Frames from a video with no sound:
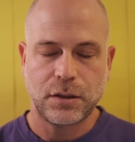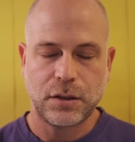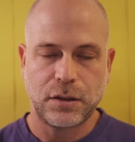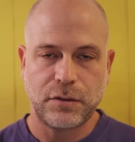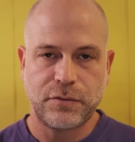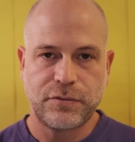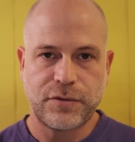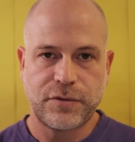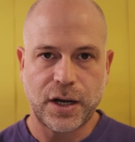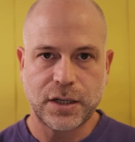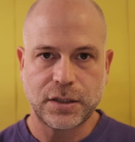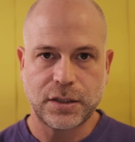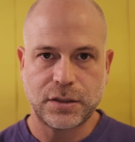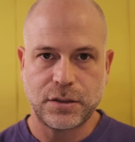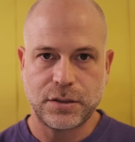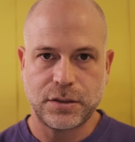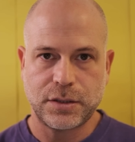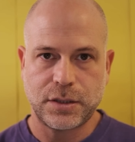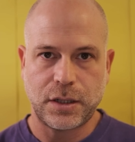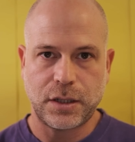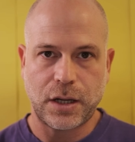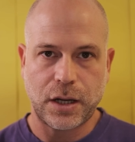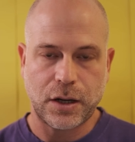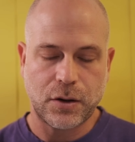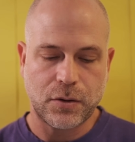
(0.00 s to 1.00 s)
In fact, there's
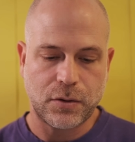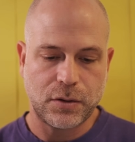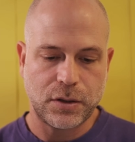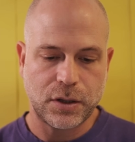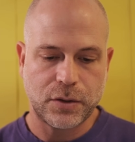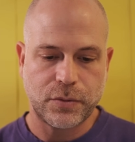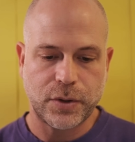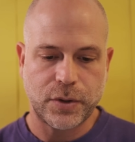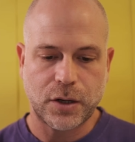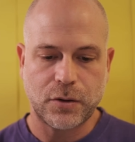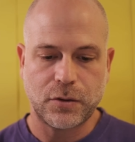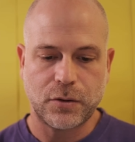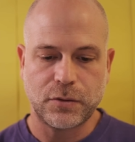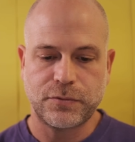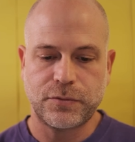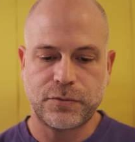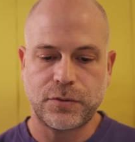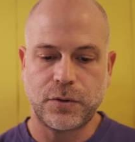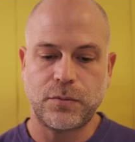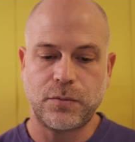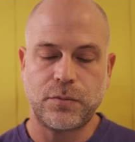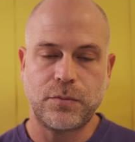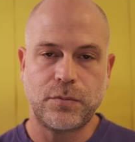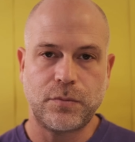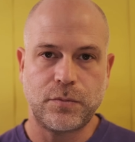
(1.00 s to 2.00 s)
an iconic record
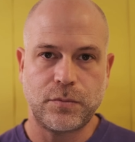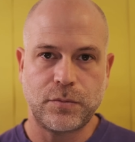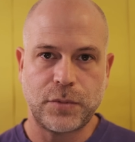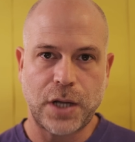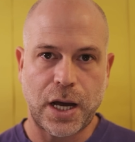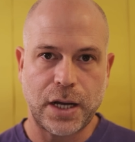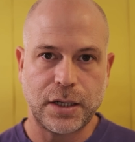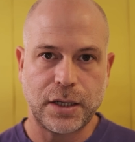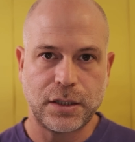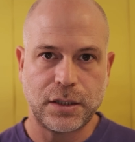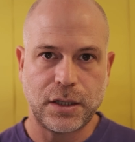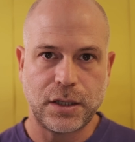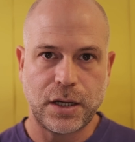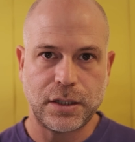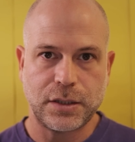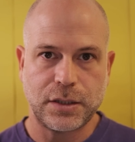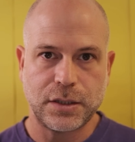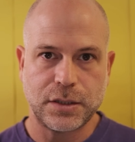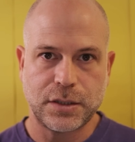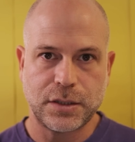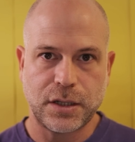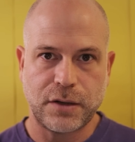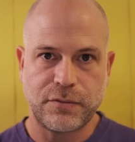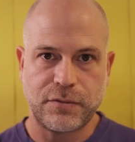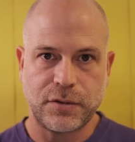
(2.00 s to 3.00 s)
from
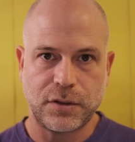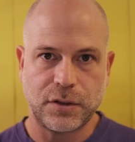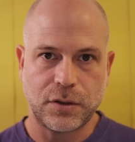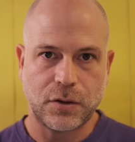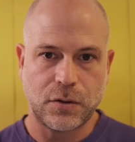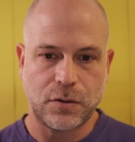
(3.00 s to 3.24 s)
1987